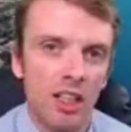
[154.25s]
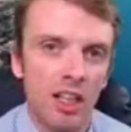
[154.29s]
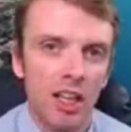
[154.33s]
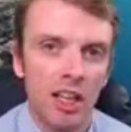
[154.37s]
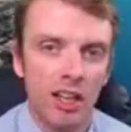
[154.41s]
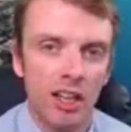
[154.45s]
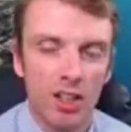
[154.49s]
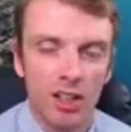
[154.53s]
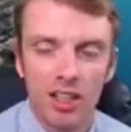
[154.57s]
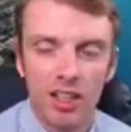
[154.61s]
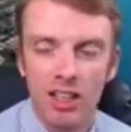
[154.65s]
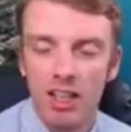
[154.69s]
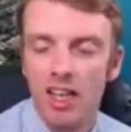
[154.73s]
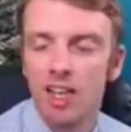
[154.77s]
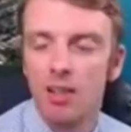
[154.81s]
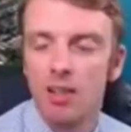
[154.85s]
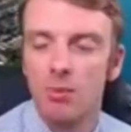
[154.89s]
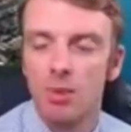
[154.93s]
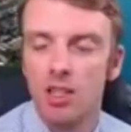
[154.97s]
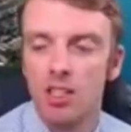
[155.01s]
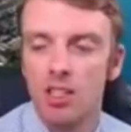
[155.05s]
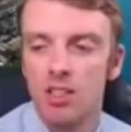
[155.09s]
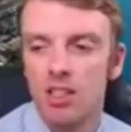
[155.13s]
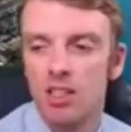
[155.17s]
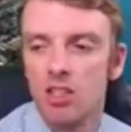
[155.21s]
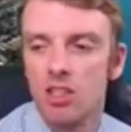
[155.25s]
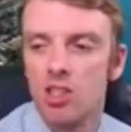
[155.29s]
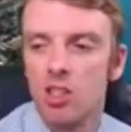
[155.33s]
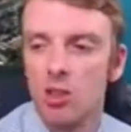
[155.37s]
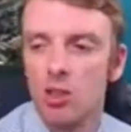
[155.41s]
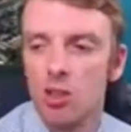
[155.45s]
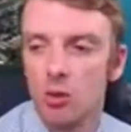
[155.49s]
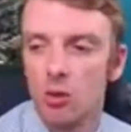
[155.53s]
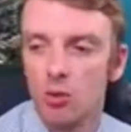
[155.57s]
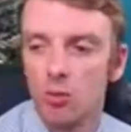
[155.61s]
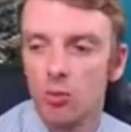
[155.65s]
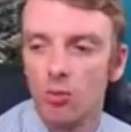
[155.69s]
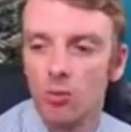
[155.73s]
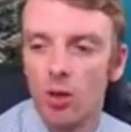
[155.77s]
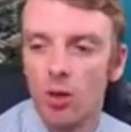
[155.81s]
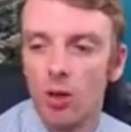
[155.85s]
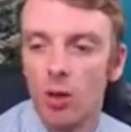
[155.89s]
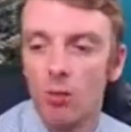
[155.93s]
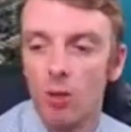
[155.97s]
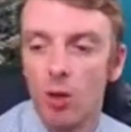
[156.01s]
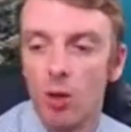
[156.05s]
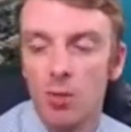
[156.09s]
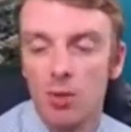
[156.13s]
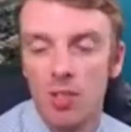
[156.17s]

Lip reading: and like in any business, you don't, well,